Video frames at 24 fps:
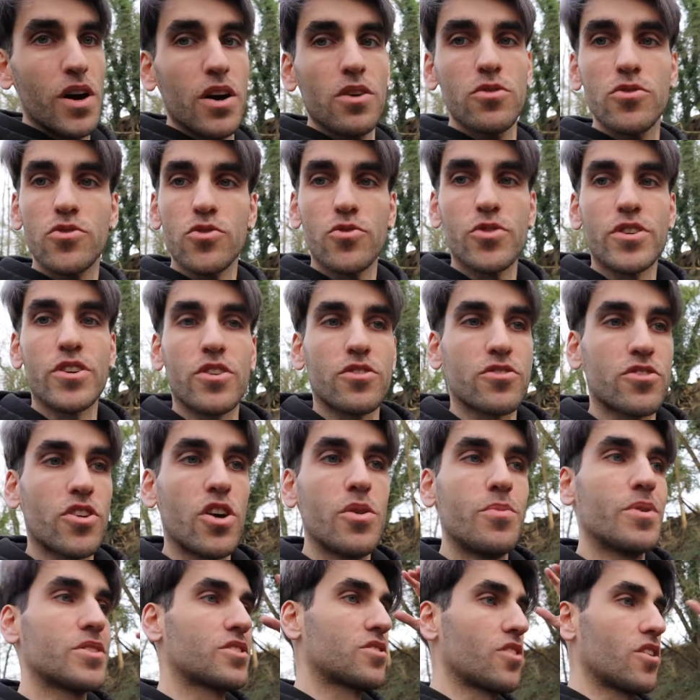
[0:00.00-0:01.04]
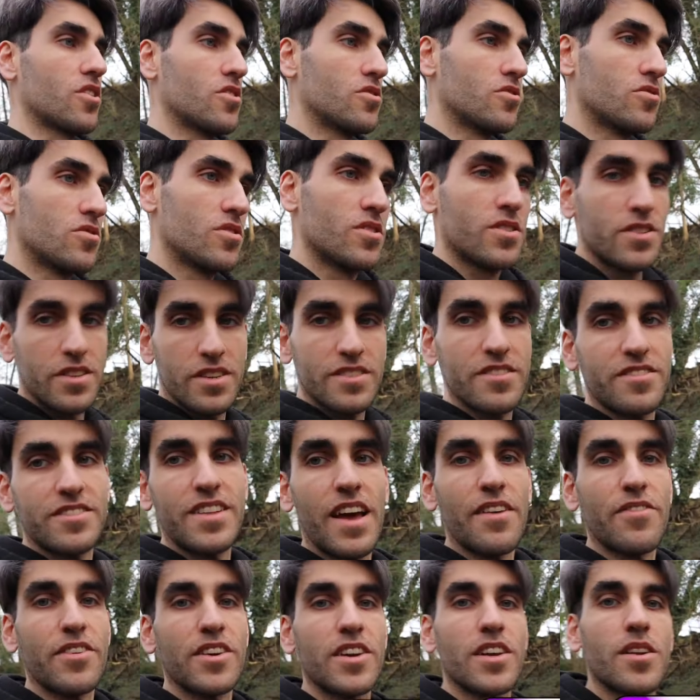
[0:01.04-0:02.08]
miles or in October, so it's
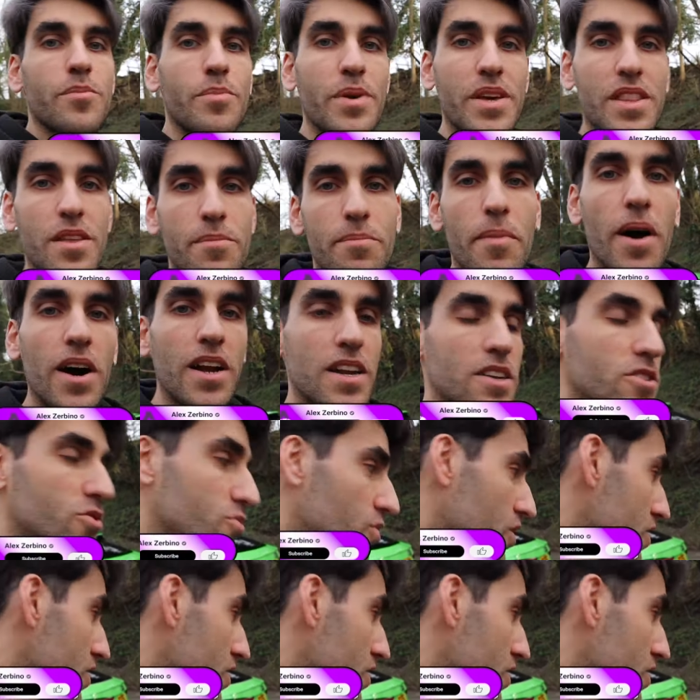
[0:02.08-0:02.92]
definitely going to be the mileage